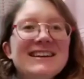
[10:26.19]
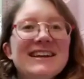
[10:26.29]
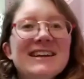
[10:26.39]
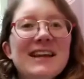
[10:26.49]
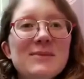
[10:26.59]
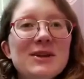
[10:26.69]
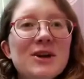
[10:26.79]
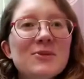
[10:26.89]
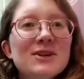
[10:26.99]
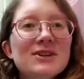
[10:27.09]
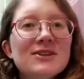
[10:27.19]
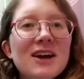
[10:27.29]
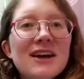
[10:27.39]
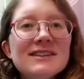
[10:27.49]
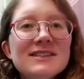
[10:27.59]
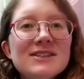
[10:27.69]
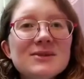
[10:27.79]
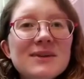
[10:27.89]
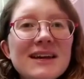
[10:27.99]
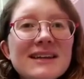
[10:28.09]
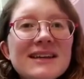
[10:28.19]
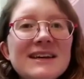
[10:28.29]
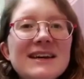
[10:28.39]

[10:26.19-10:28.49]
Let me know what you guys are doing.